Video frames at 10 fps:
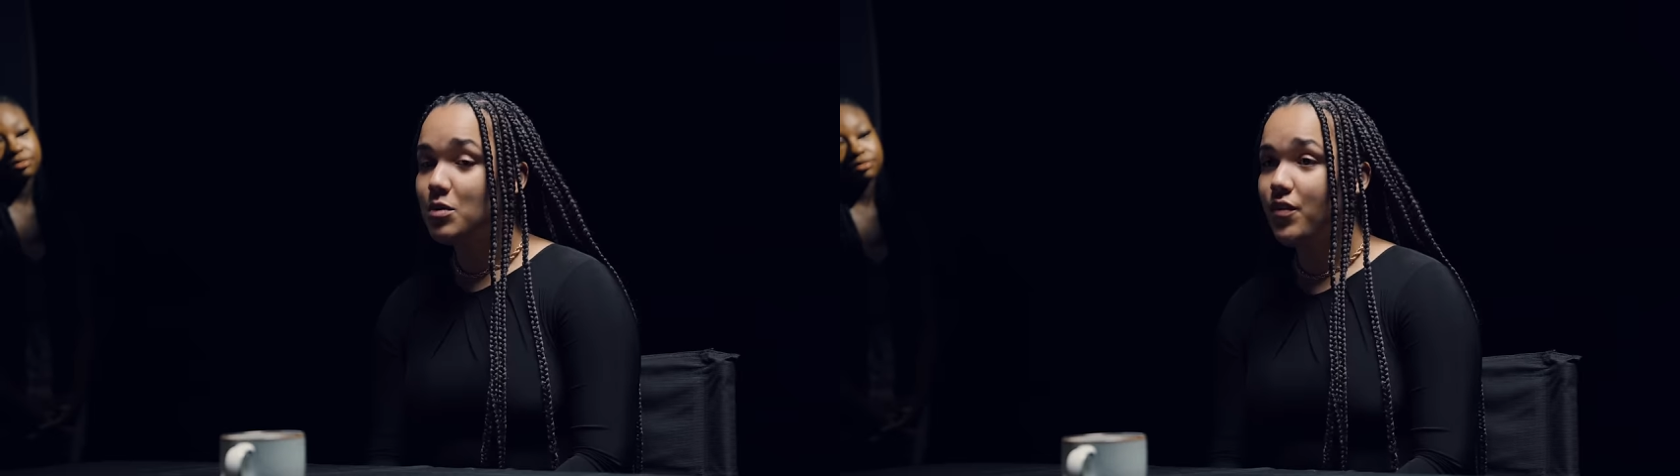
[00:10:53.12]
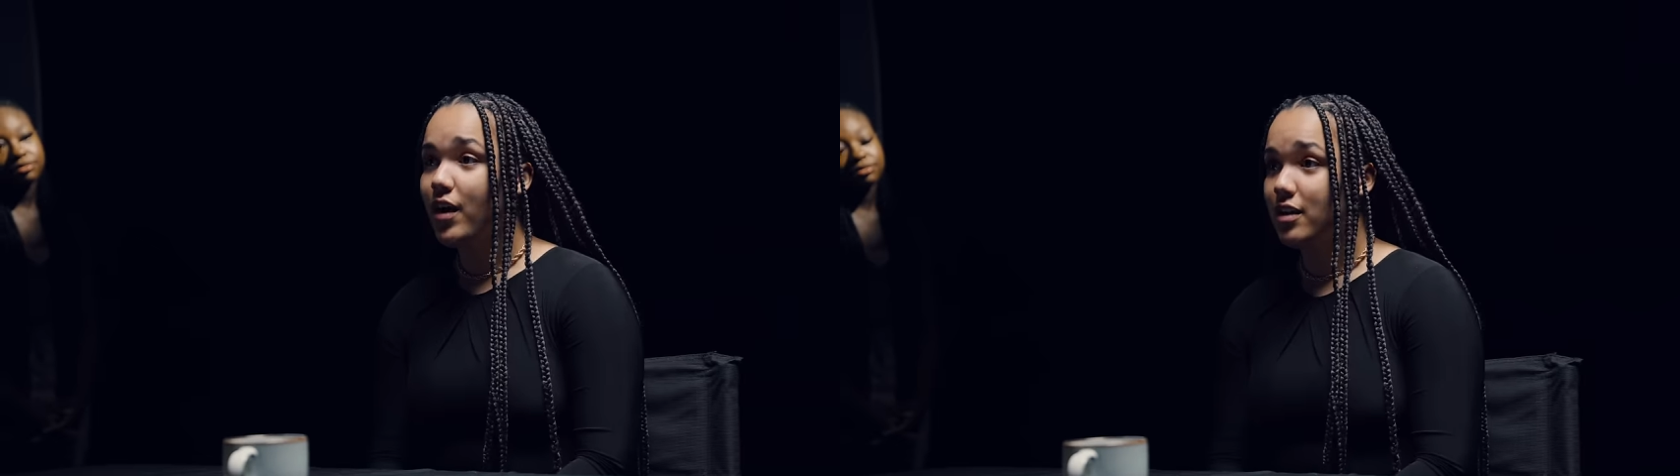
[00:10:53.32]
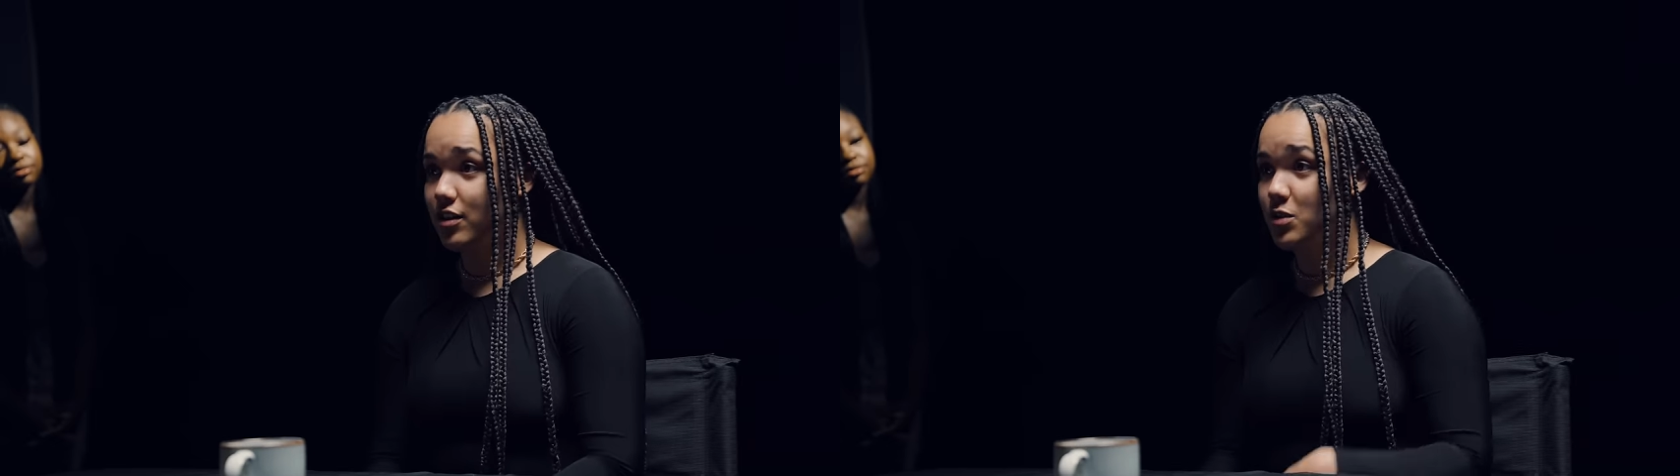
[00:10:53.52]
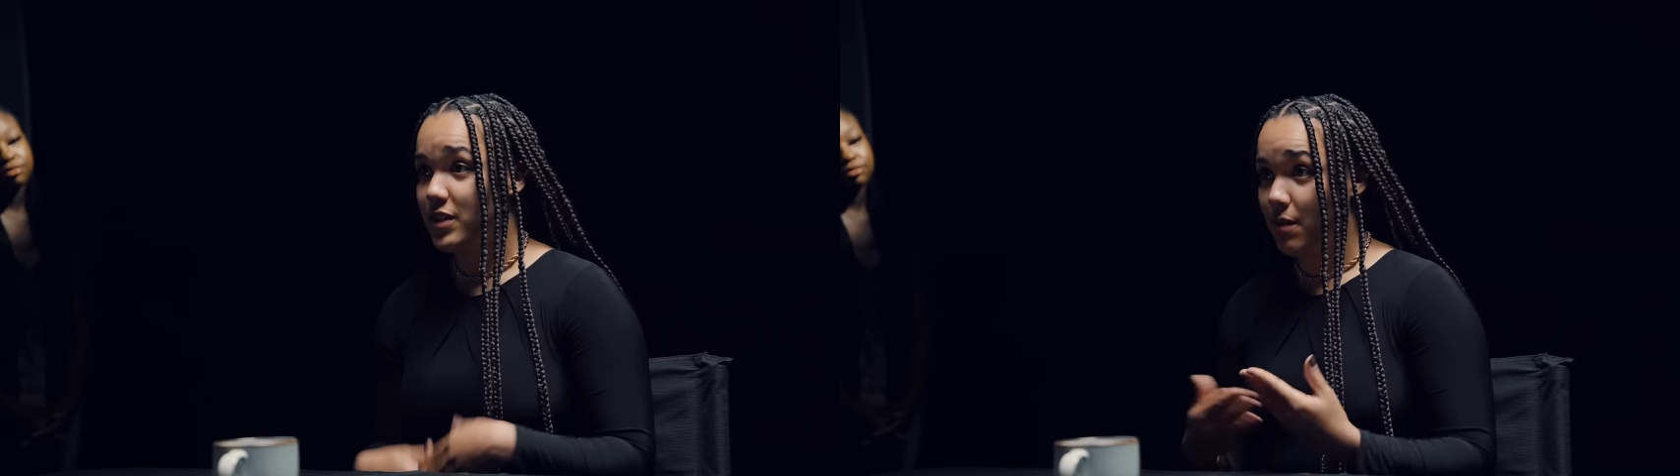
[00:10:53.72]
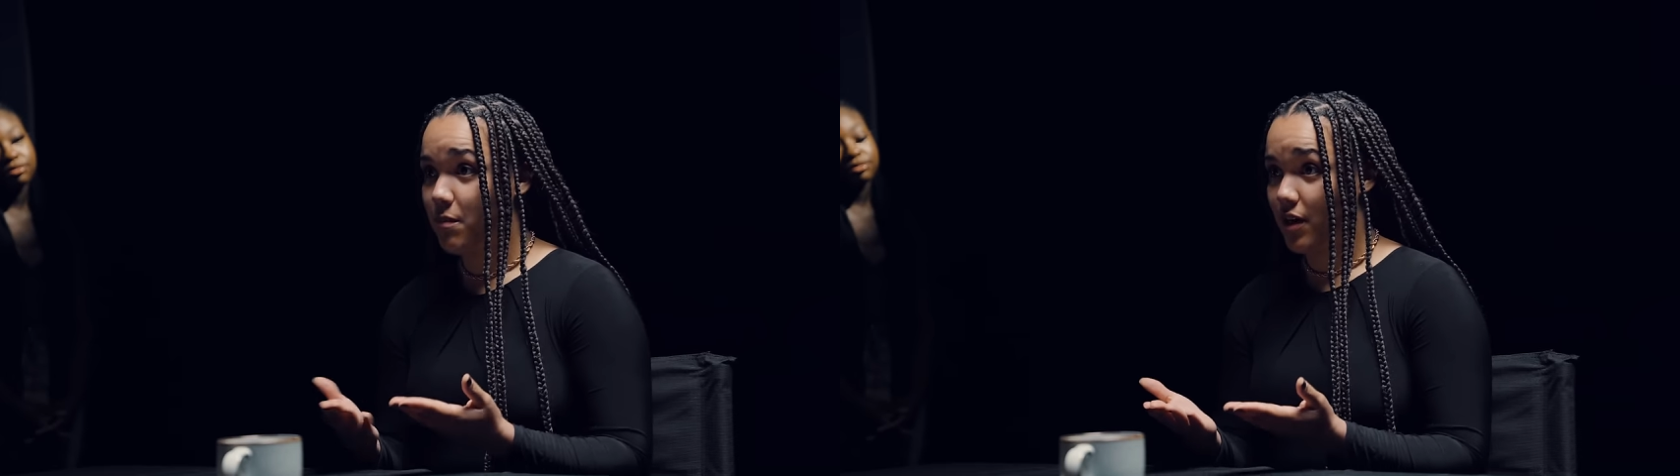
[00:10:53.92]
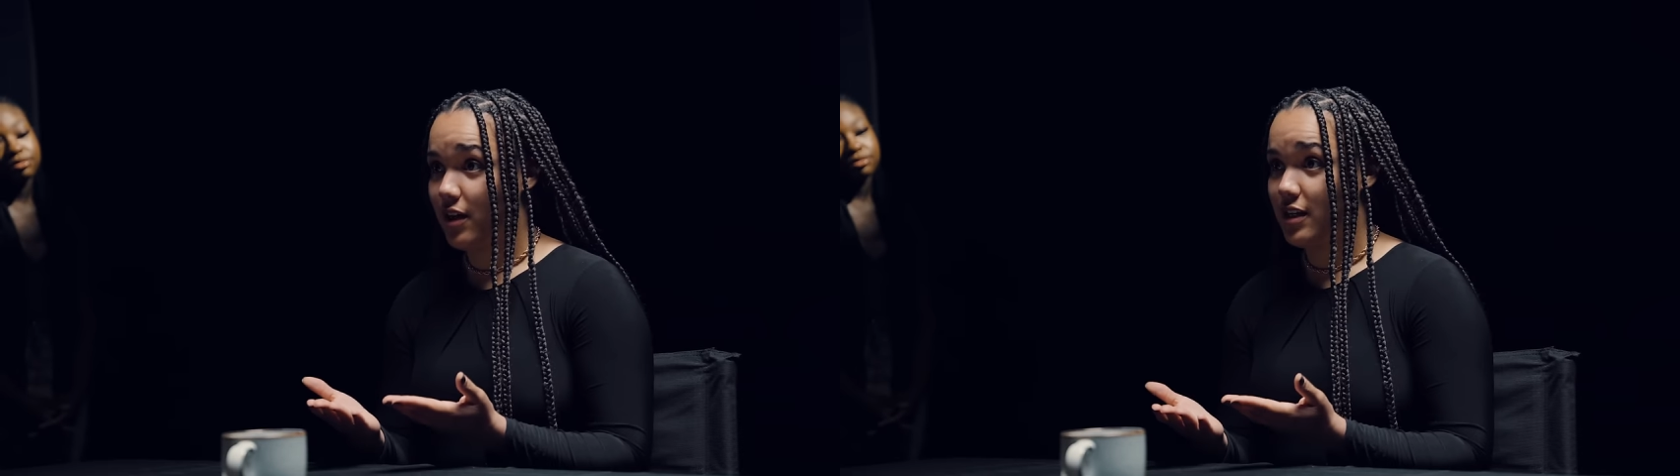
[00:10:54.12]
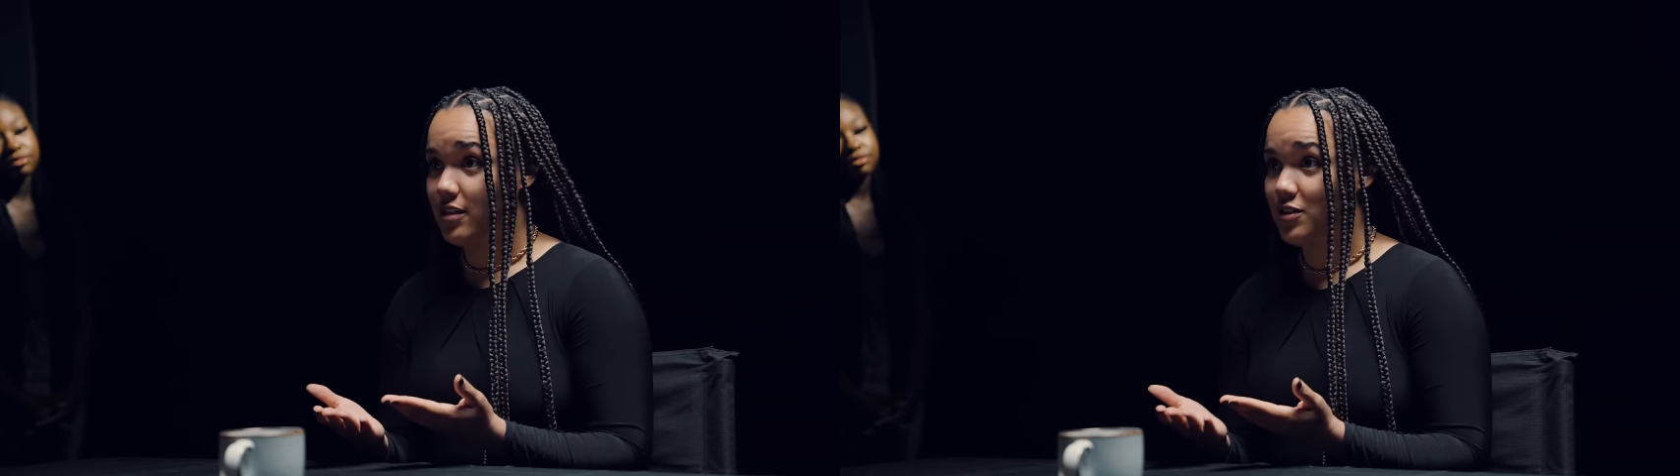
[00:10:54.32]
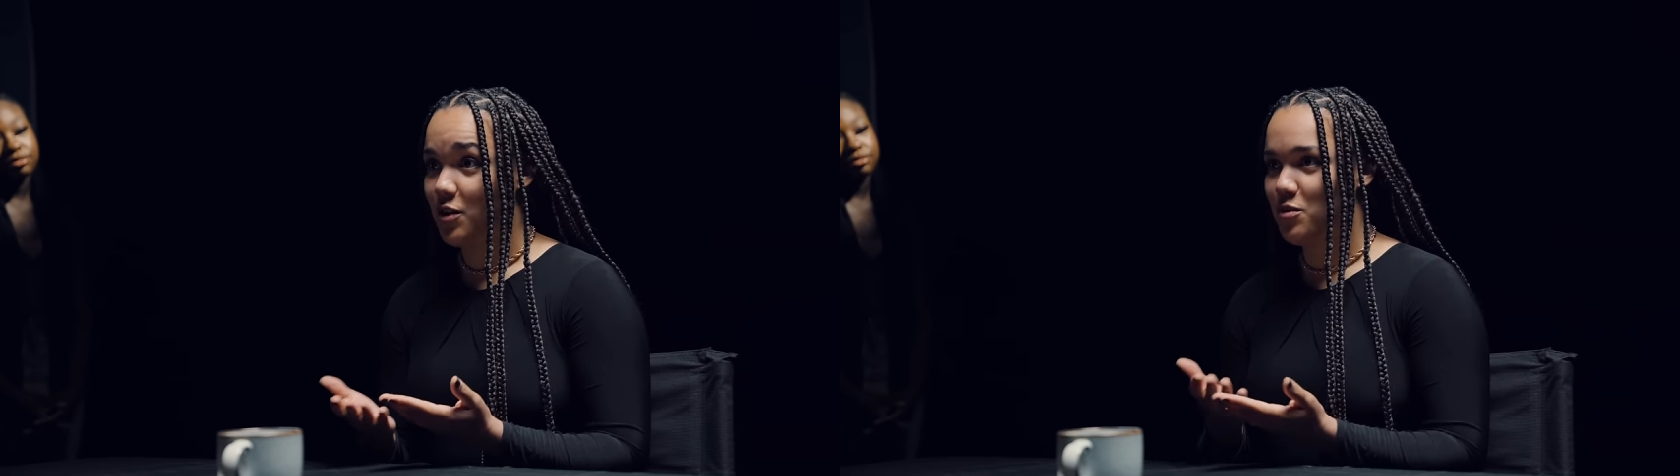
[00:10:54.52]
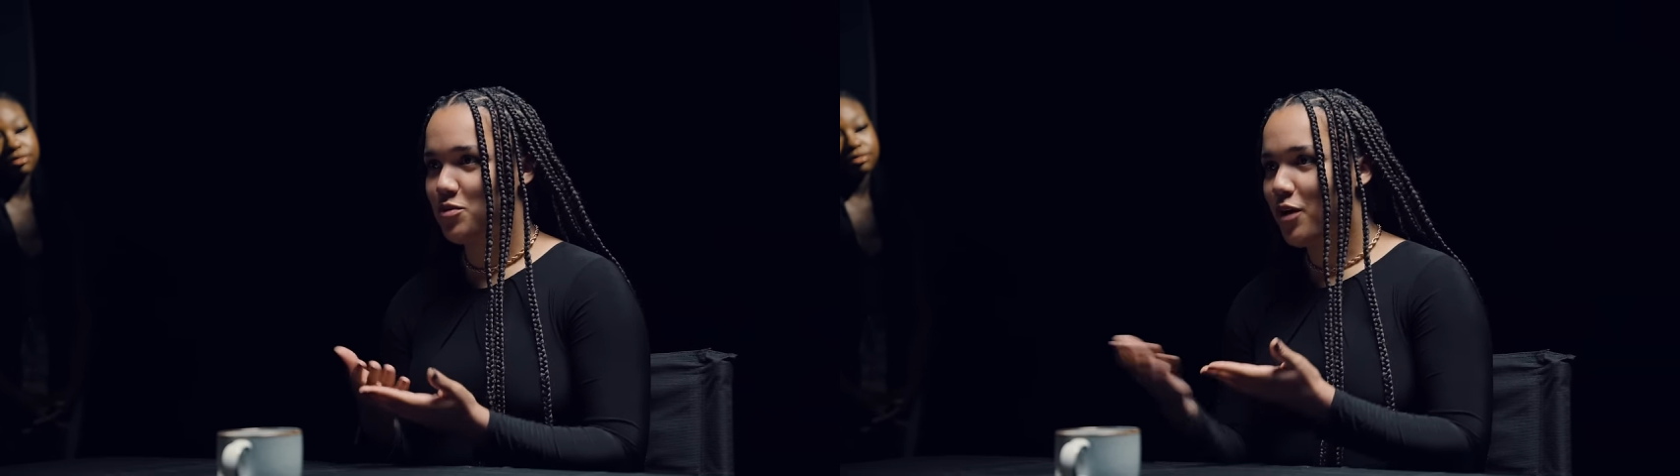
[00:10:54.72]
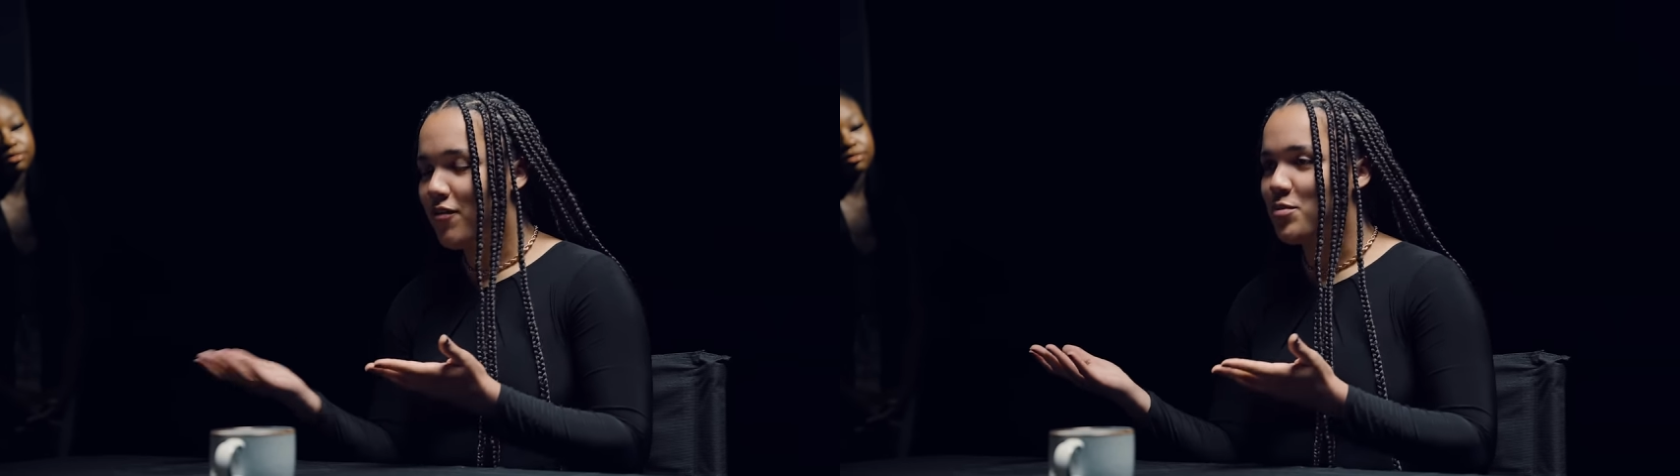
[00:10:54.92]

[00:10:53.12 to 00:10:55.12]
was fine because it was hen parties, so it was other